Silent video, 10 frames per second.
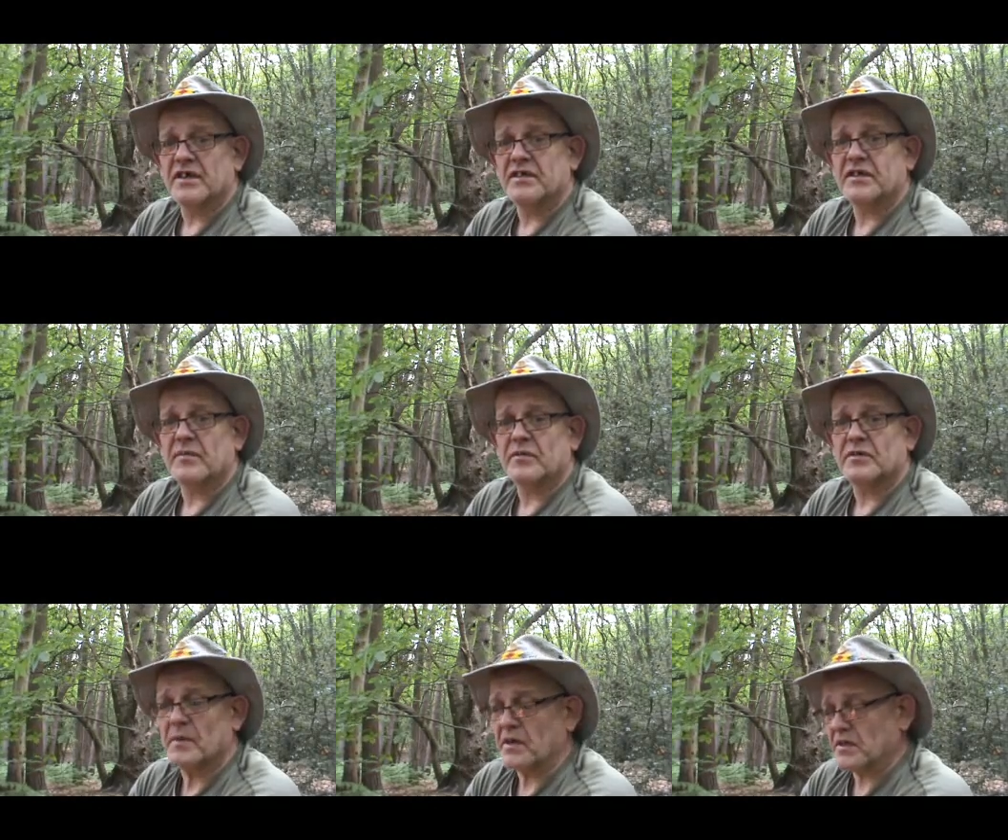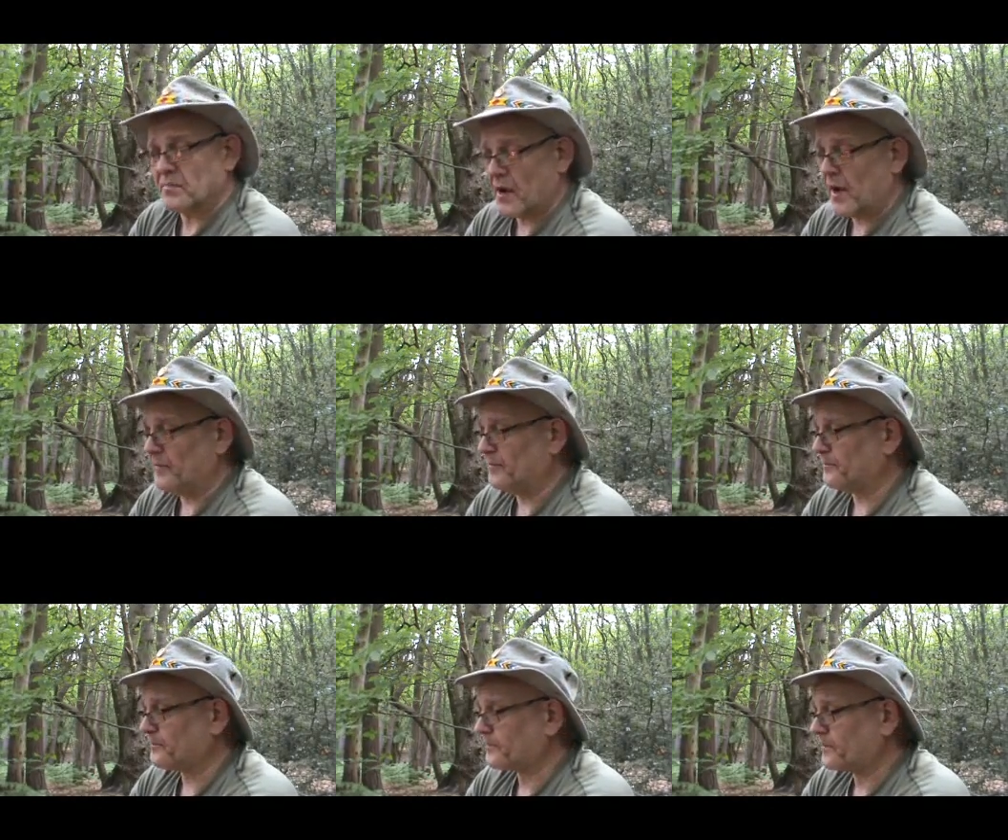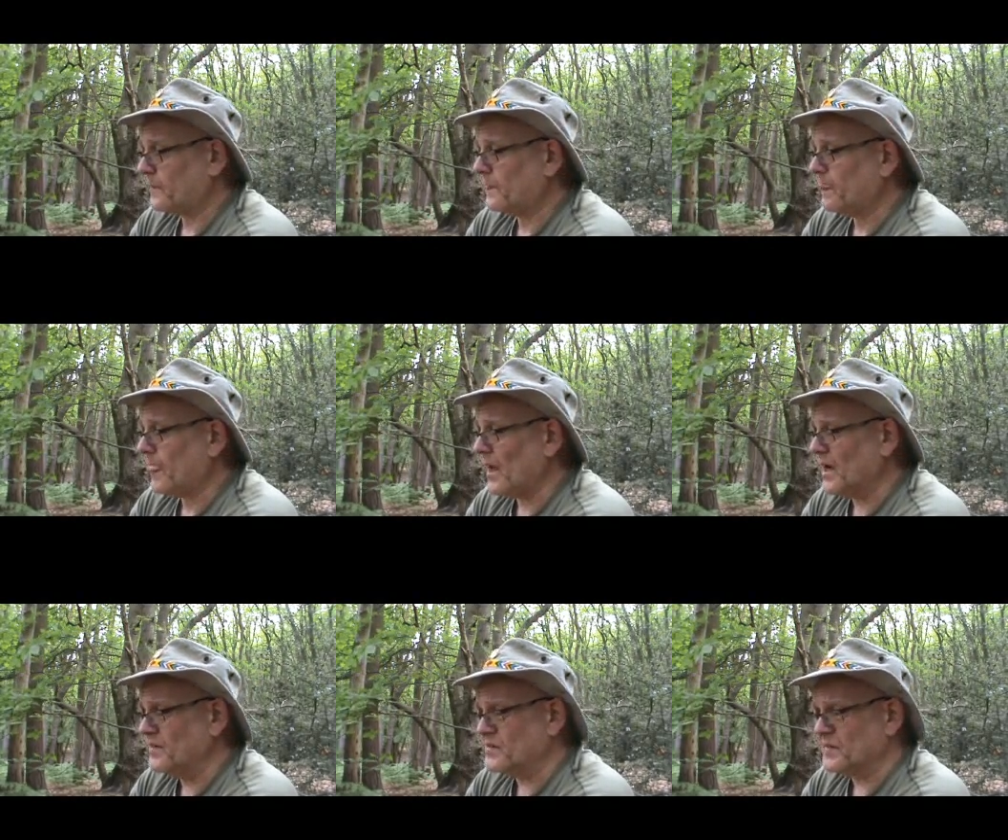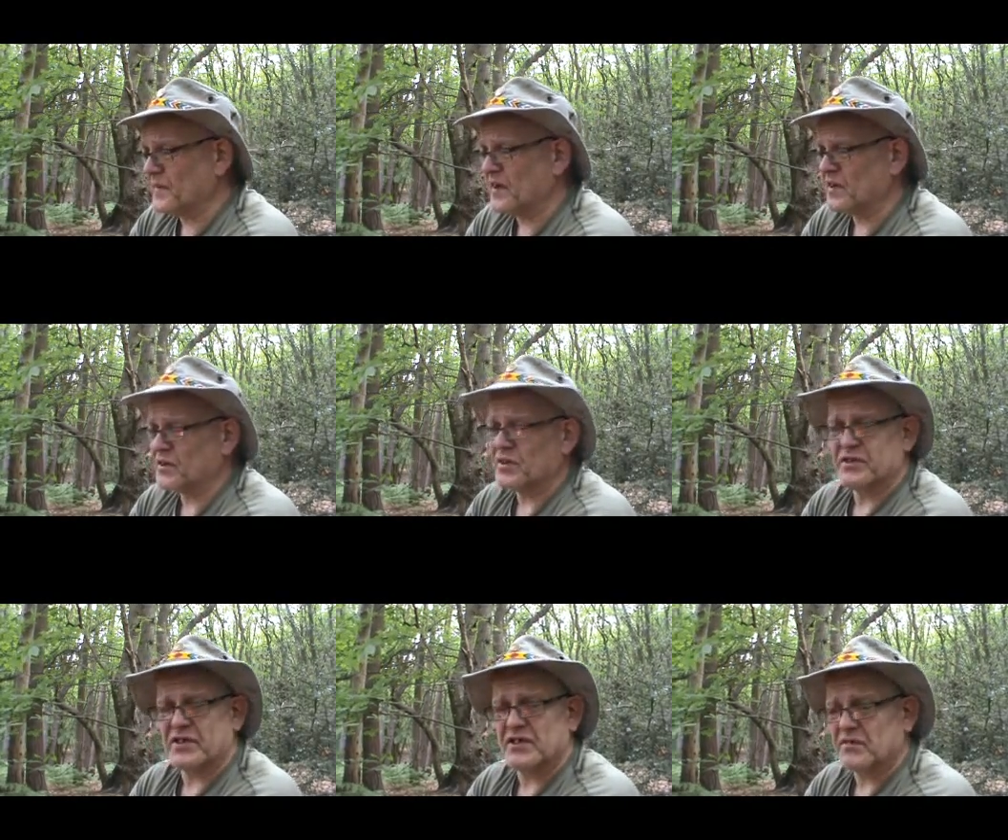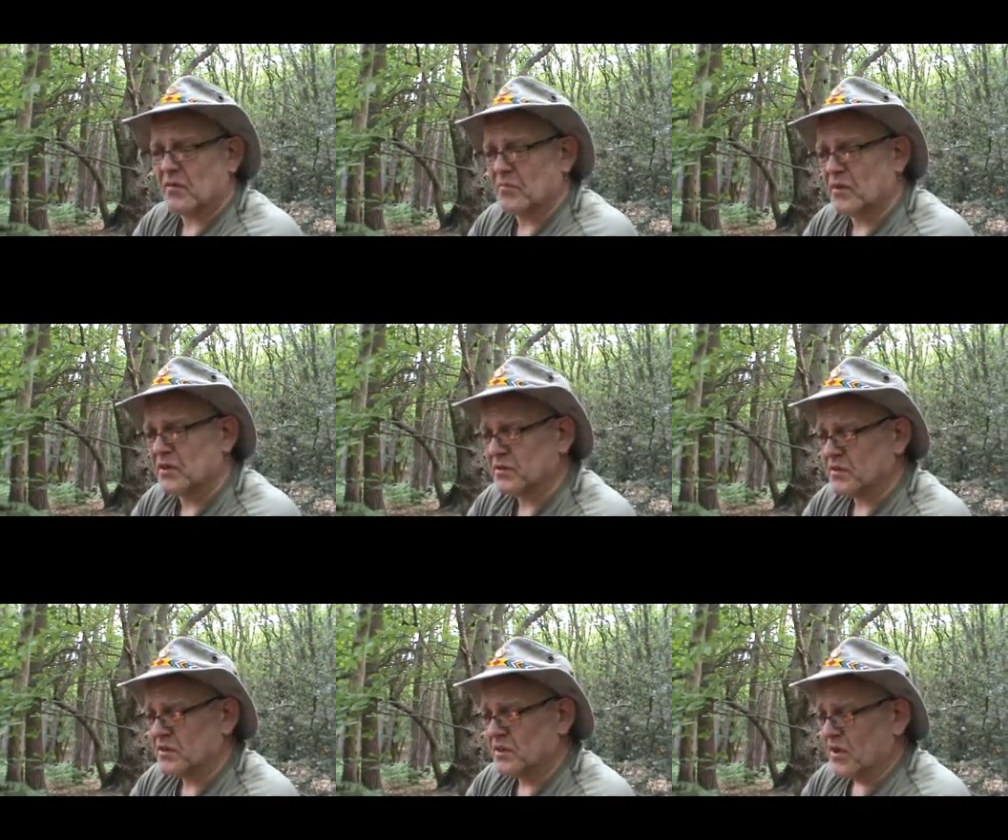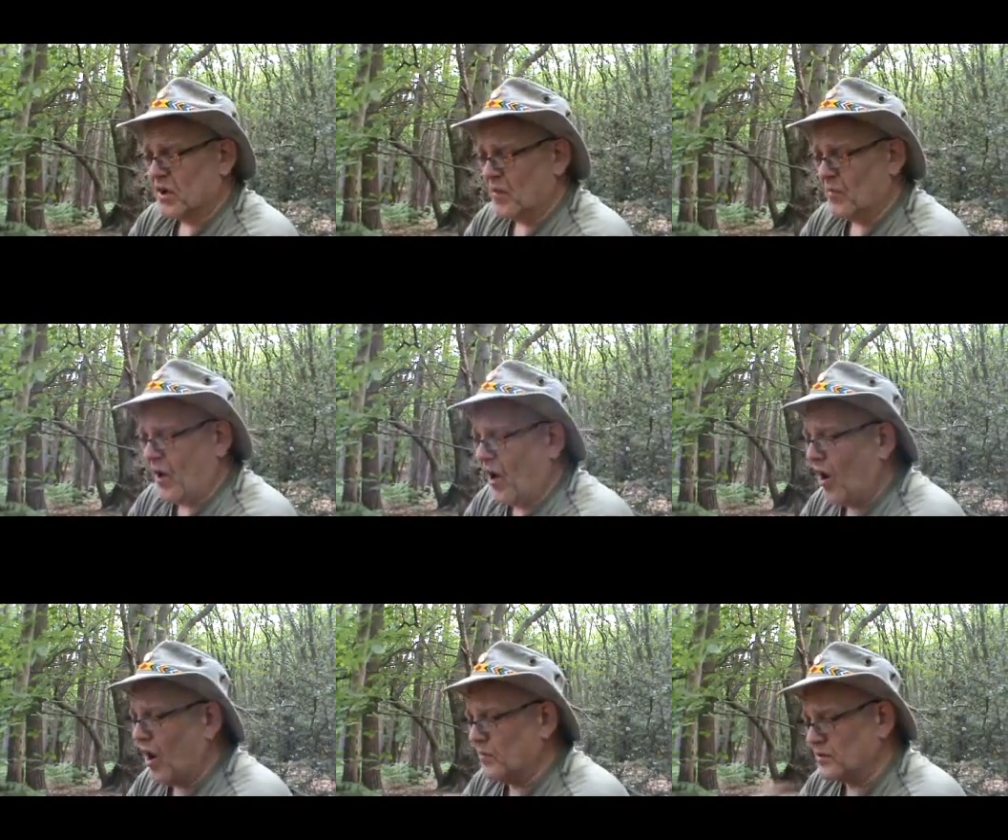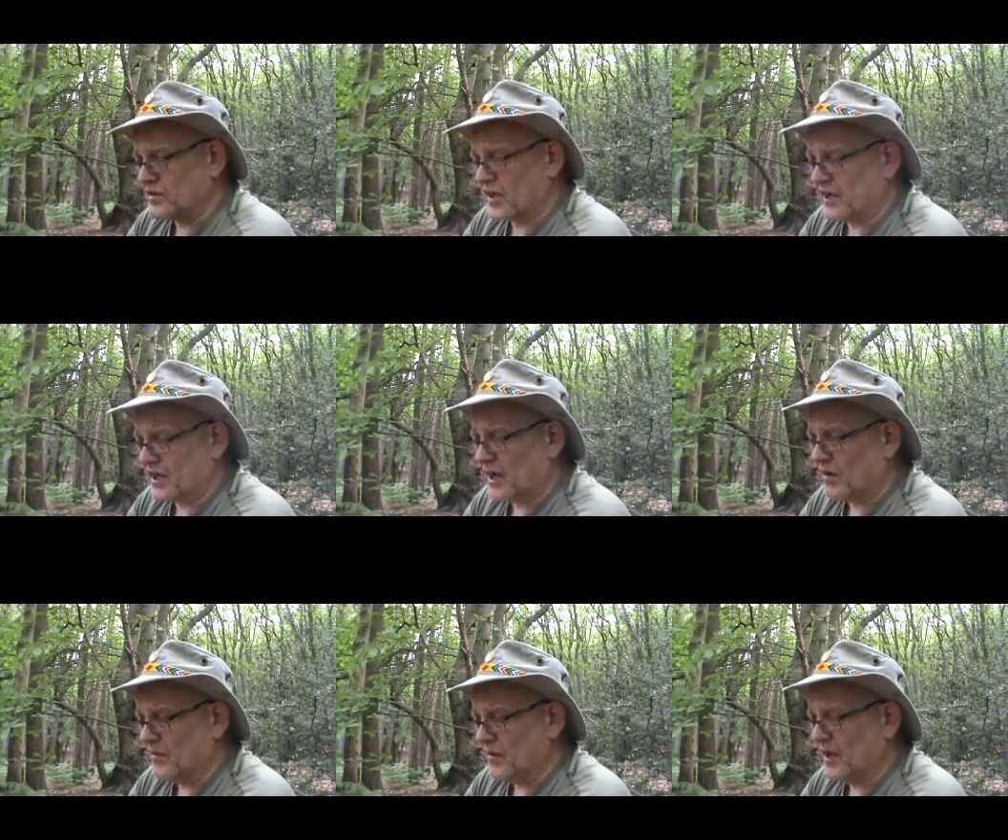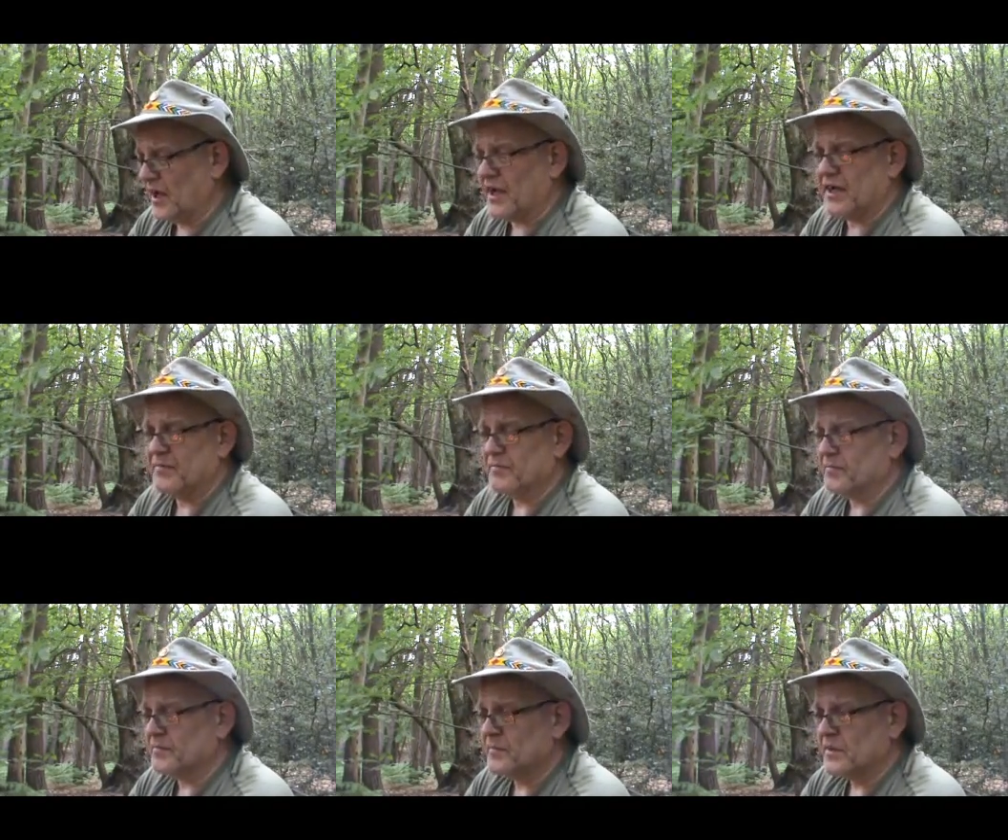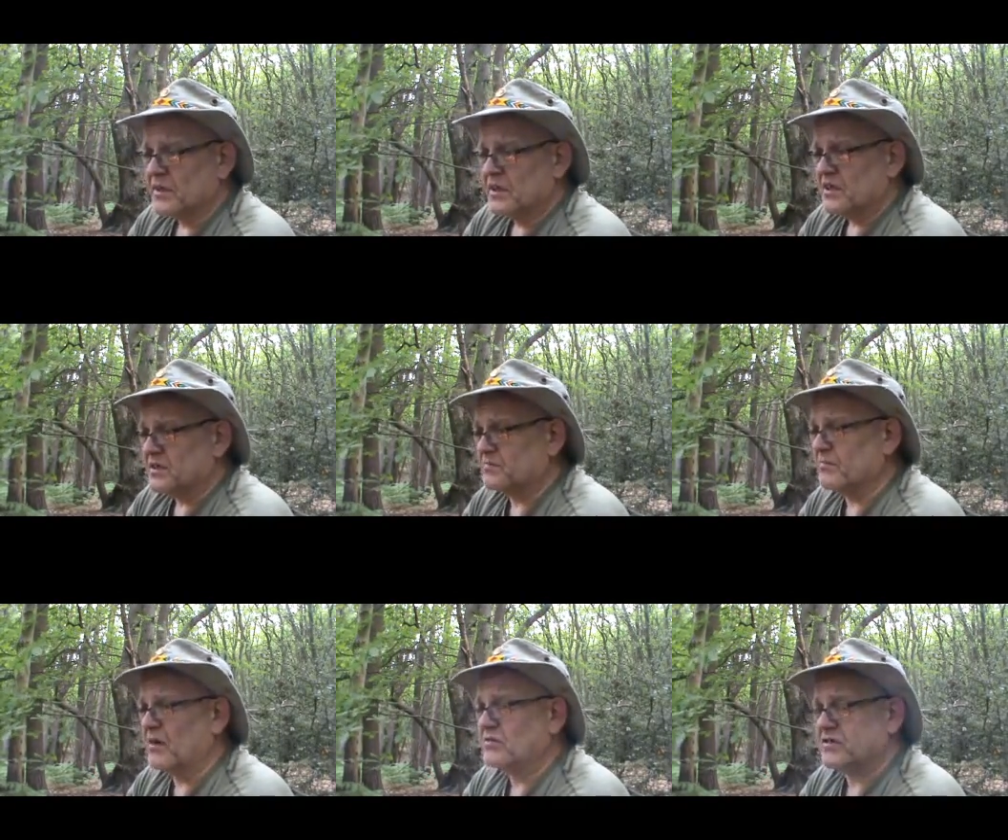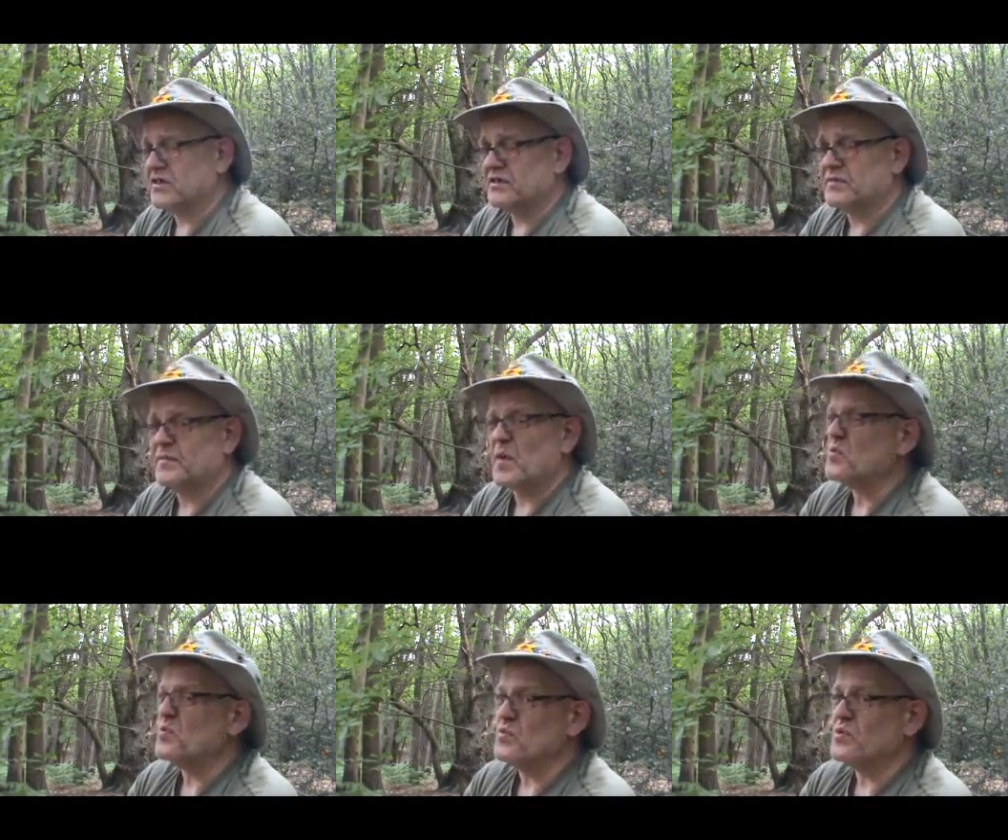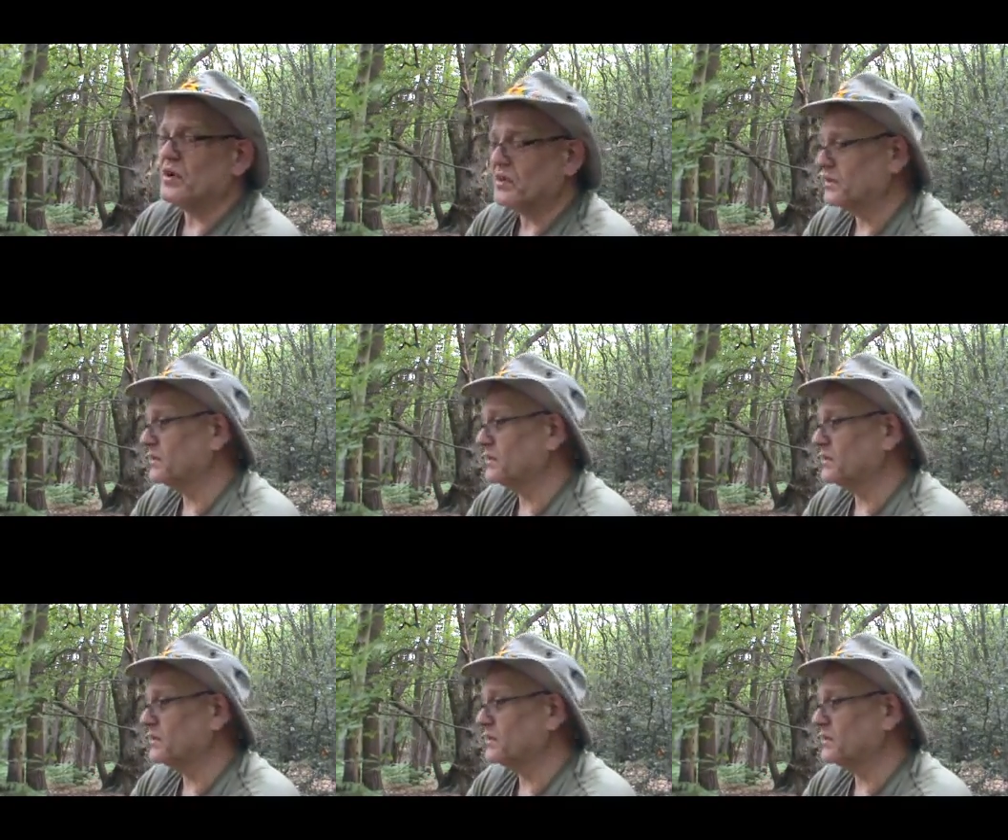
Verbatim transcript: out in some respects, but gives you a fairly good idea on what on what I would take out. Um, it's mostly food.